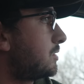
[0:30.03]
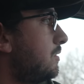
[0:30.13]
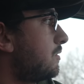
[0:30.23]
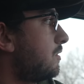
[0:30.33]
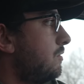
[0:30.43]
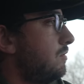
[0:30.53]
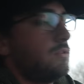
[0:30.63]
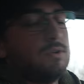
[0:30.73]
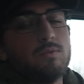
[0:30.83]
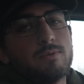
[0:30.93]
so
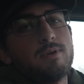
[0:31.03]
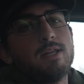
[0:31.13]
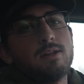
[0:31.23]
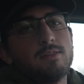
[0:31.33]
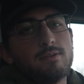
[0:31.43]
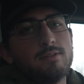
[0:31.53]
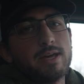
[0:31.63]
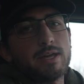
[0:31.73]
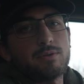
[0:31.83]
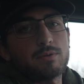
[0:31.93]
cold. We're running a little
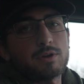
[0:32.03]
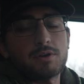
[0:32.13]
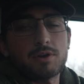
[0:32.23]
late. We're gonna